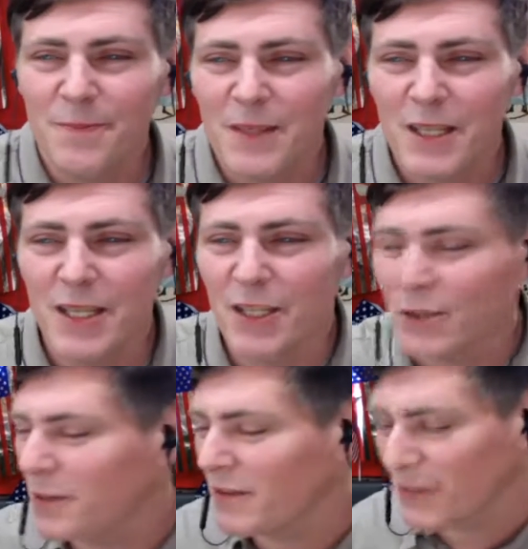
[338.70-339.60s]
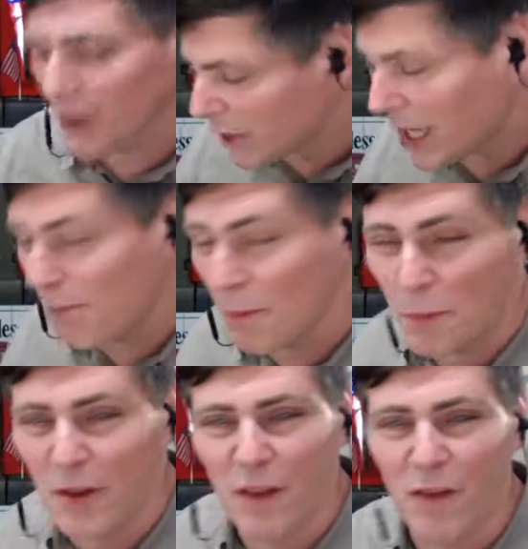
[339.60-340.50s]
And you'll be so
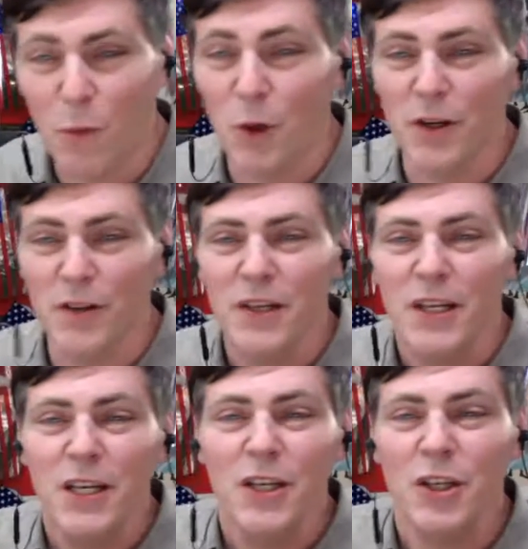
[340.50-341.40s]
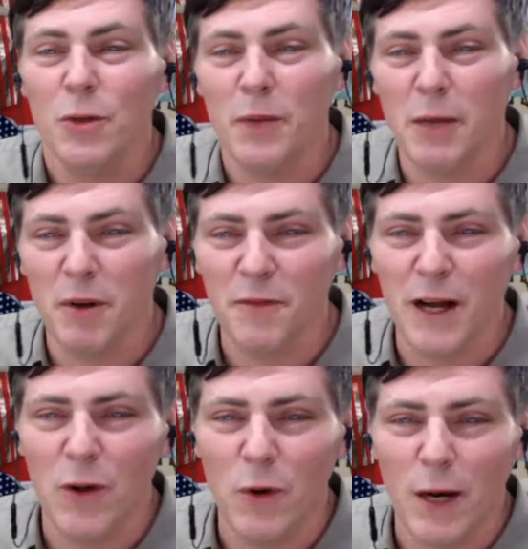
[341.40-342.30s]
capable in this world. You'll be able to
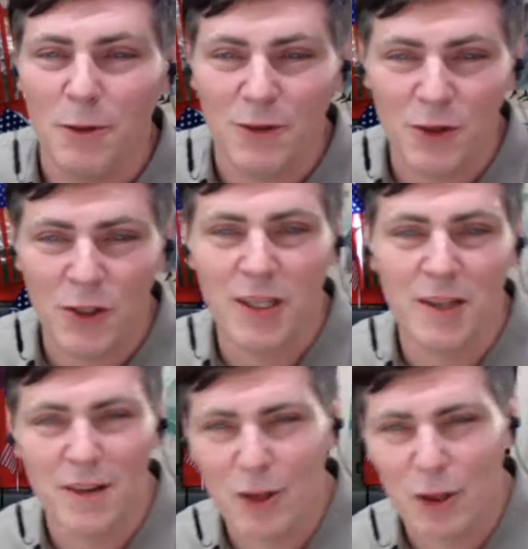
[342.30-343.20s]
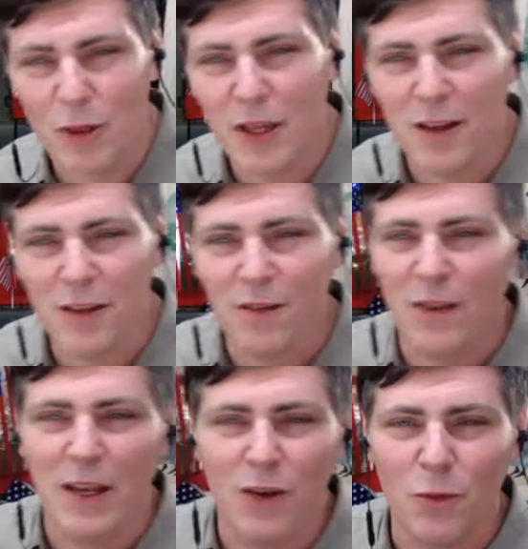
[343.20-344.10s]
follow opportunities and do things
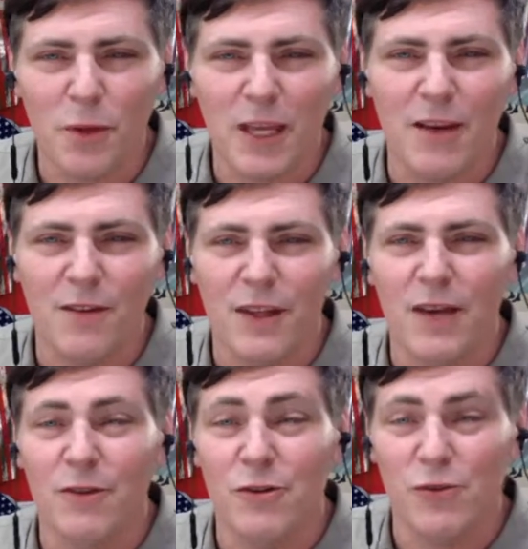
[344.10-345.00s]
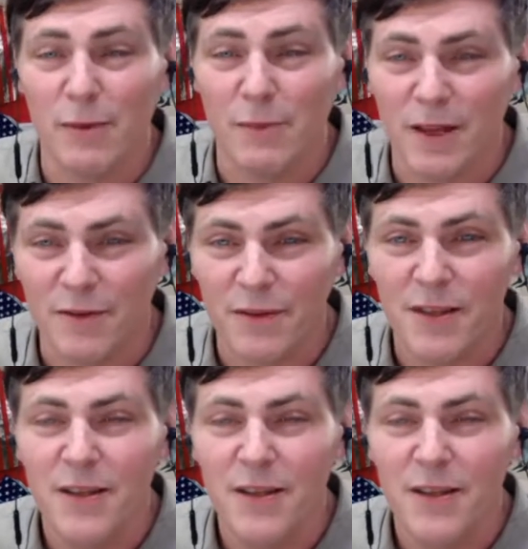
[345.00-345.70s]
that nobody else could ever dream of.